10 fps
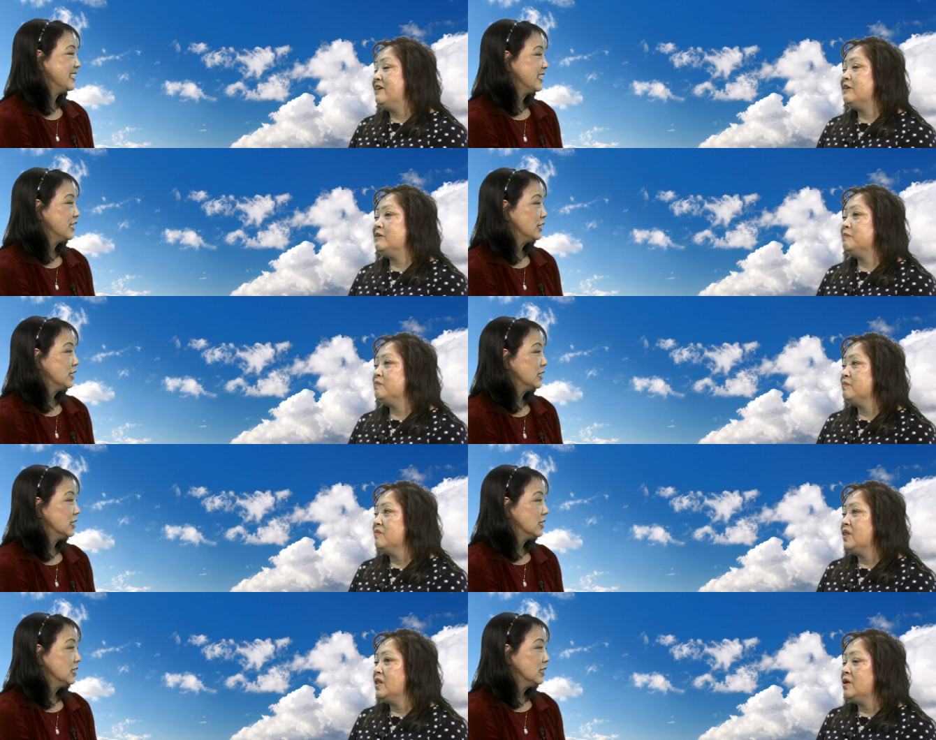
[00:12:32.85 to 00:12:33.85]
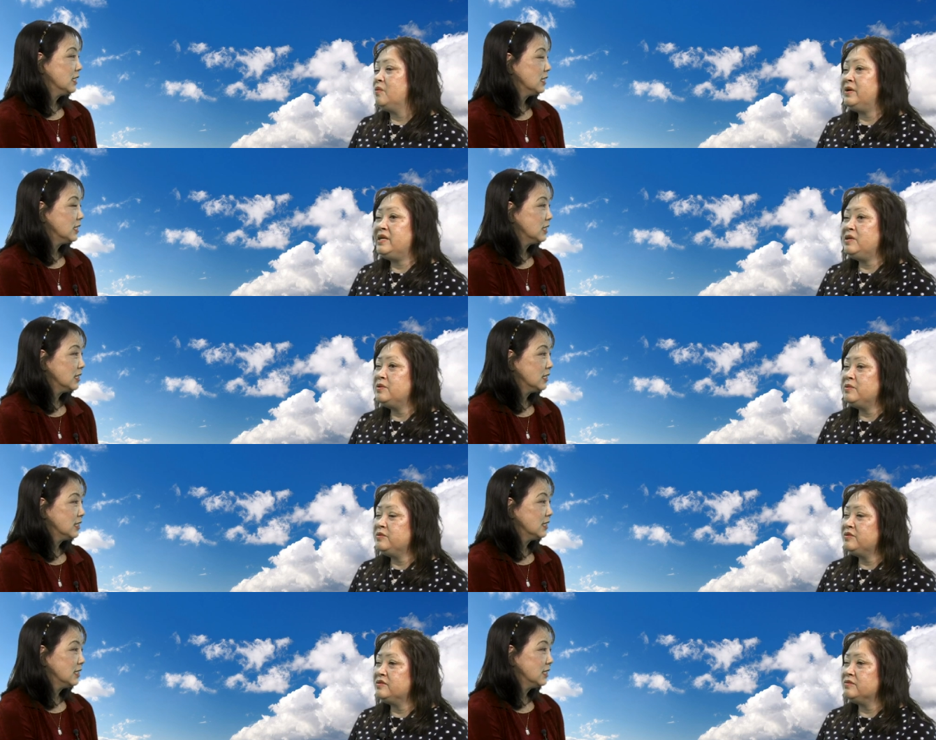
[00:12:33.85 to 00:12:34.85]
Speaker 1: Um, we
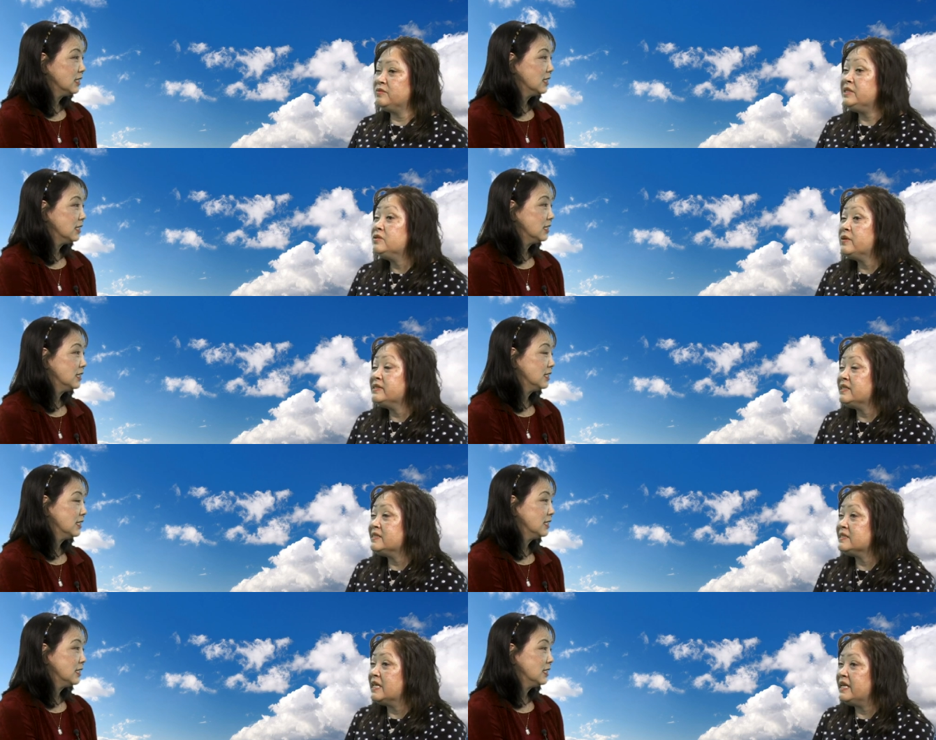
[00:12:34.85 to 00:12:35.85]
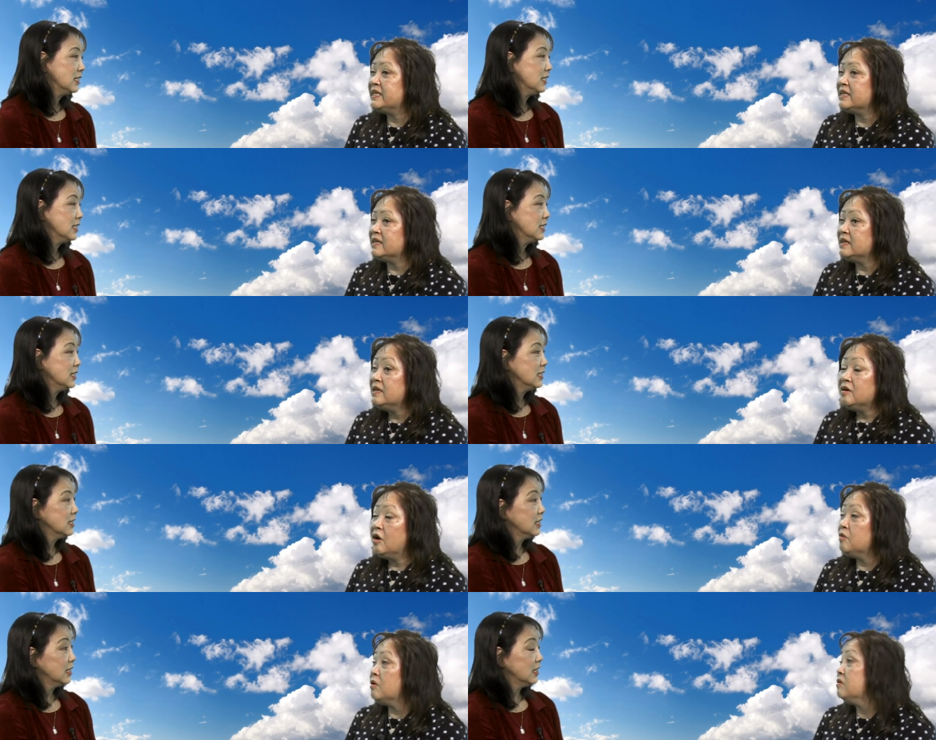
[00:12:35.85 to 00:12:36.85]
use resources like uh,
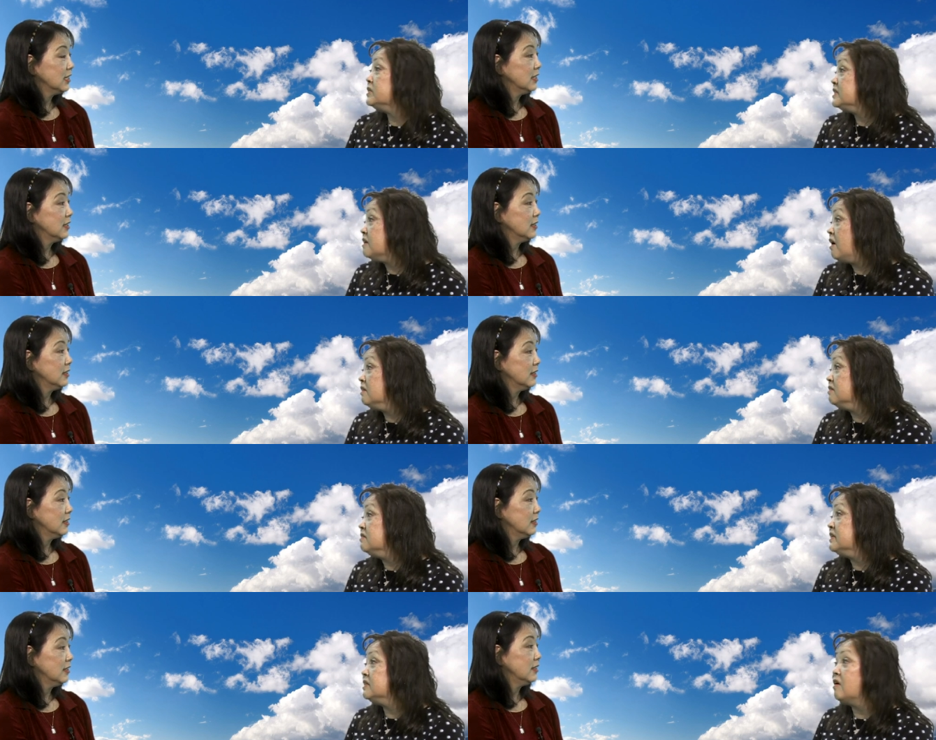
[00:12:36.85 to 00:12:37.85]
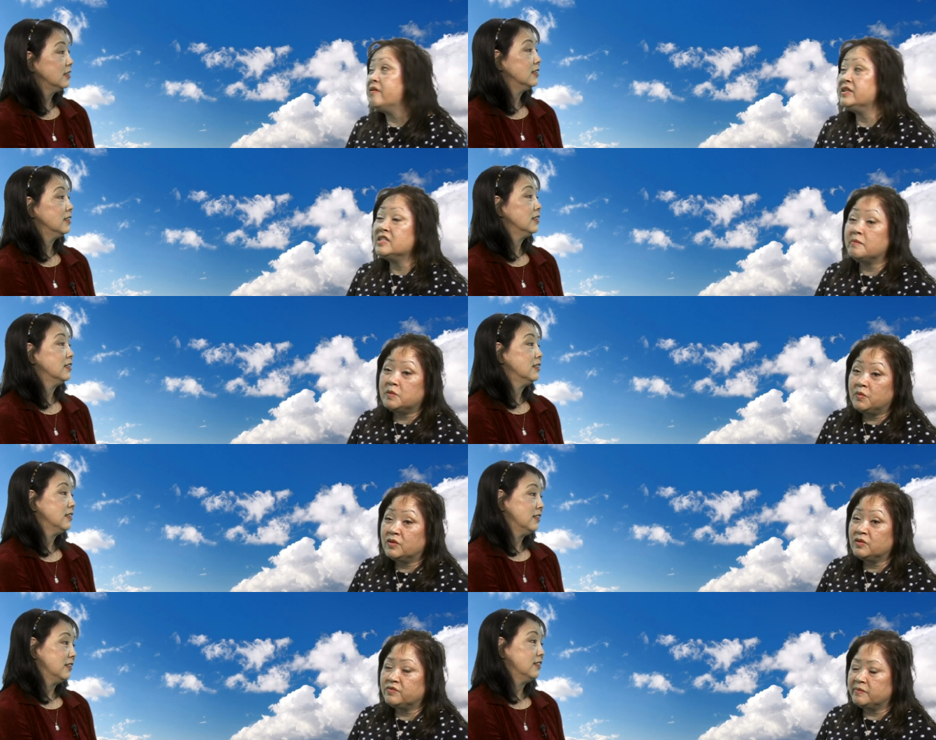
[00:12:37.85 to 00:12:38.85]
Aurora Salo and Lauren
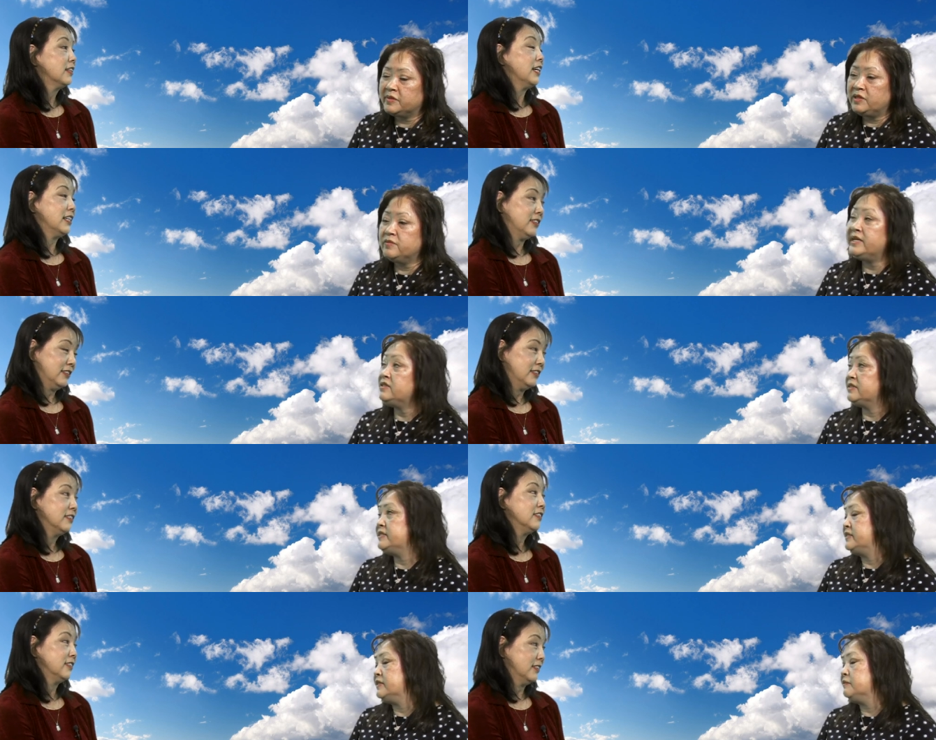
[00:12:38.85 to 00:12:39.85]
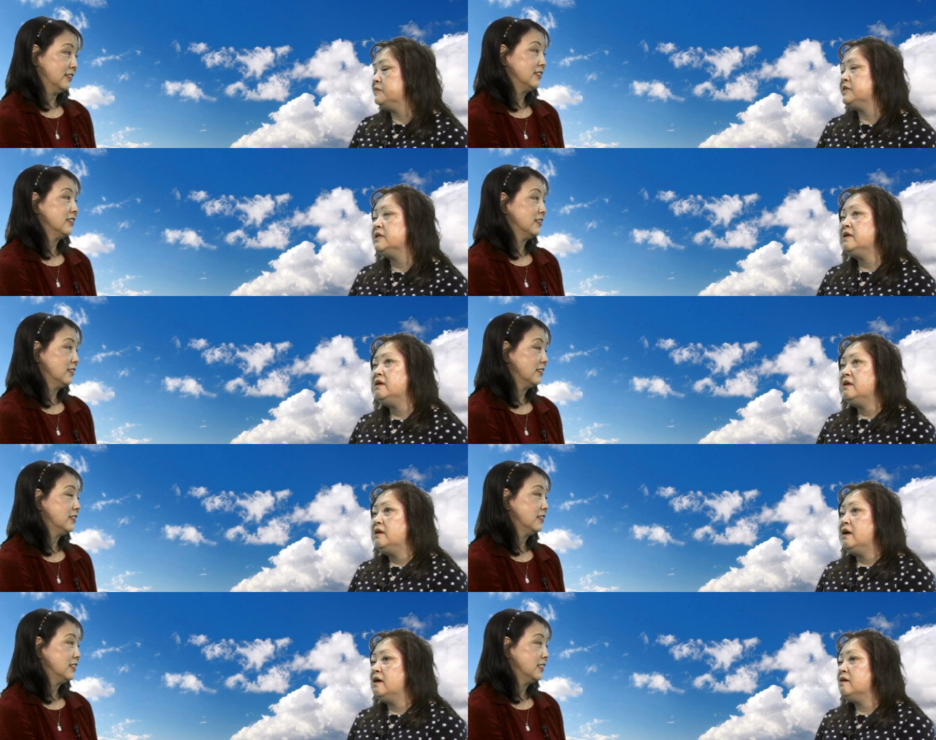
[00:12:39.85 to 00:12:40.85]
Tamamoto from the UH Systems
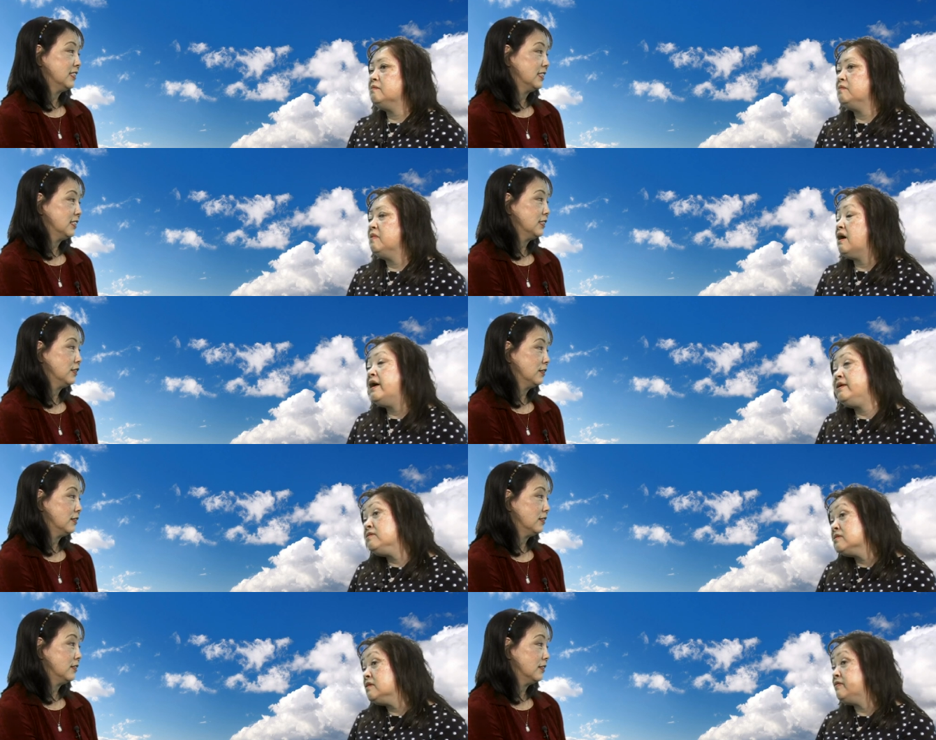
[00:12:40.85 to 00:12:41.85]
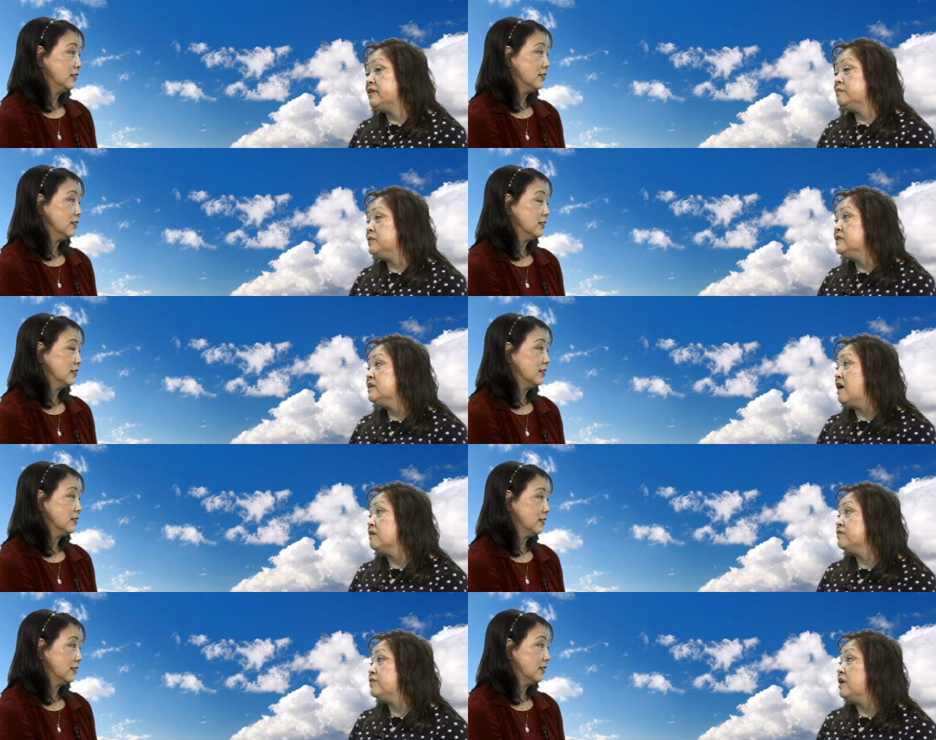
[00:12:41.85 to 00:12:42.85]
um, I use Clavier
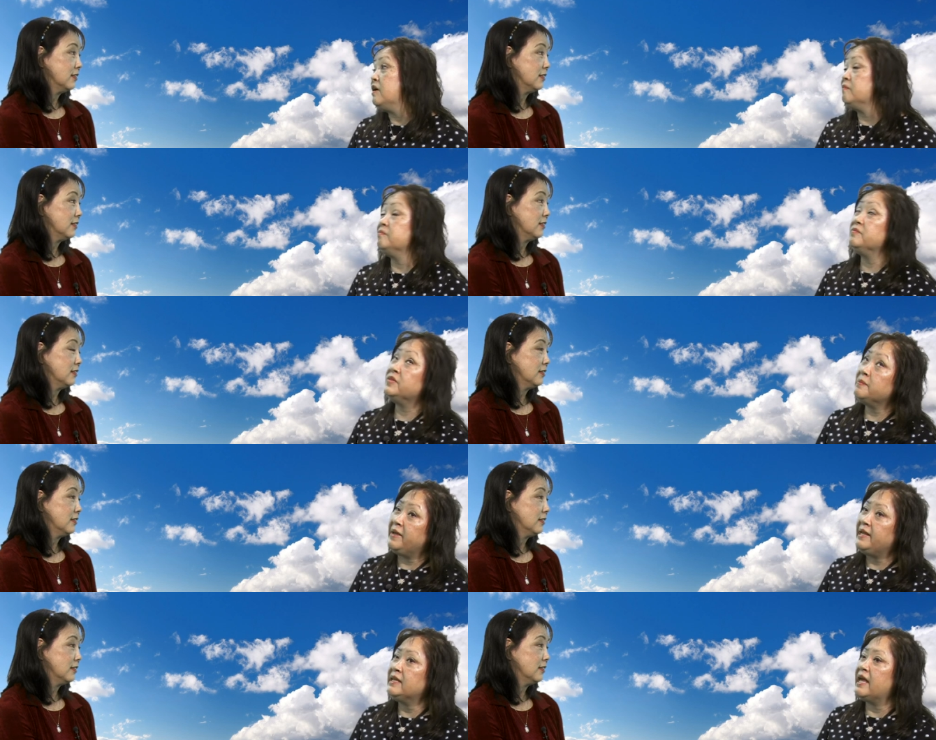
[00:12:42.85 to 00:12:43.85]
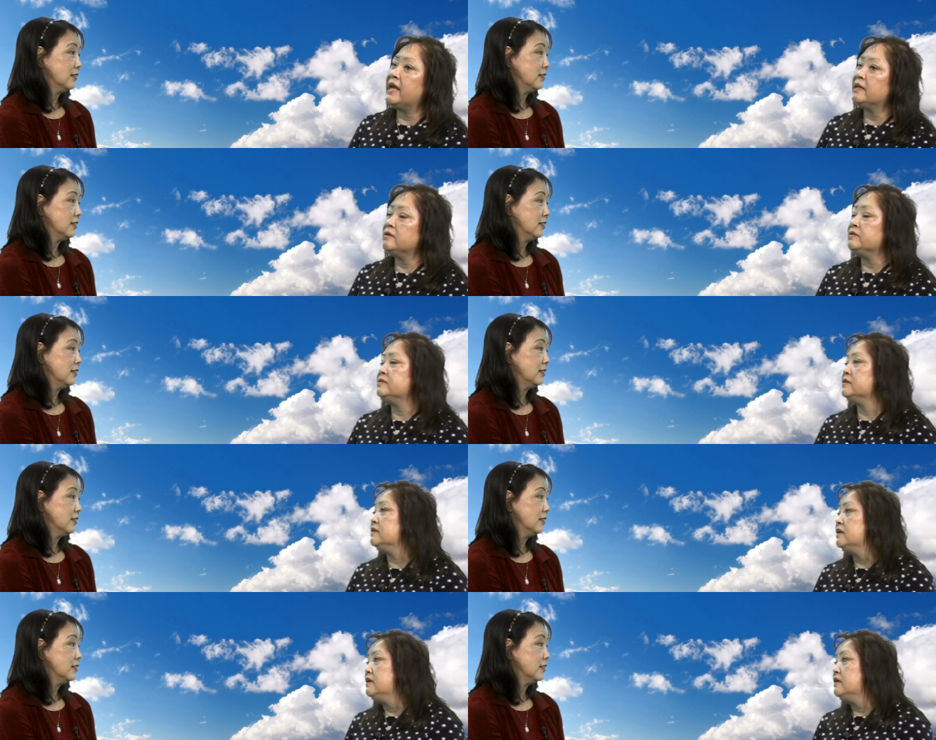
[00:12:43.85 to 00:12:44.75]
Bundak from the mainland, who's an,